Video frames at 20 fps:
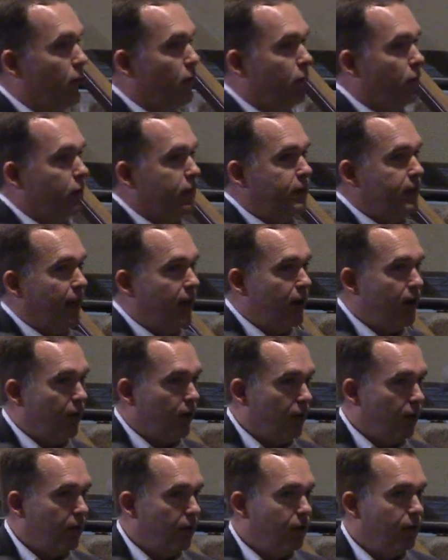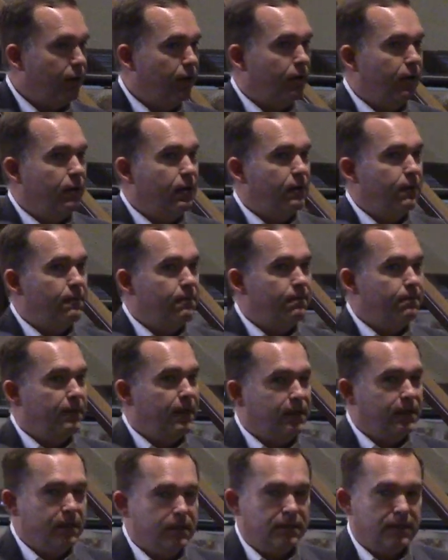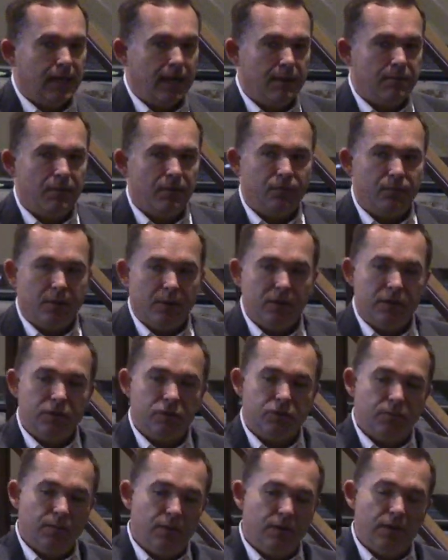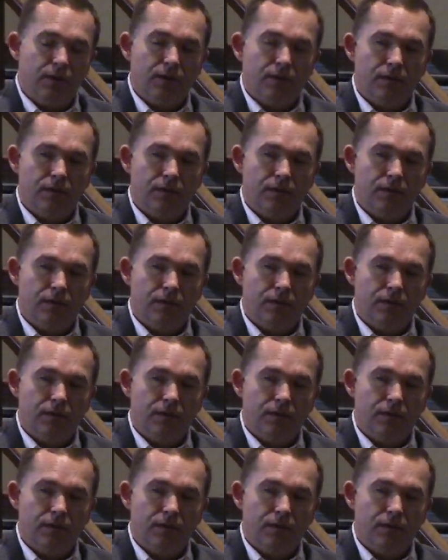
the terror that this type of punishment